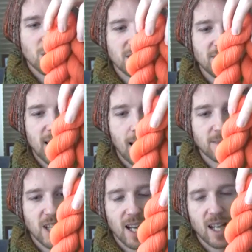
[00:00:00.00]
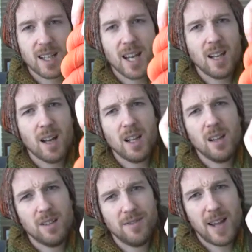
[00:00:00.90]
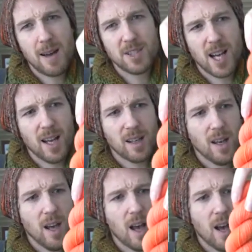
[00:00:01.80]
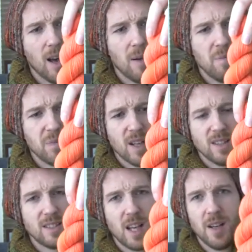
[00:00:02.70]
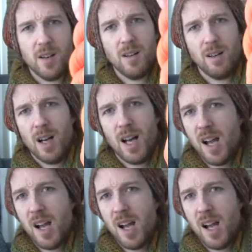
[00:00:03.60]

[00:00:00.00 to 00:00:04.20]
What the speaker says: one is Flapjack. And again, I love Flapjack. So,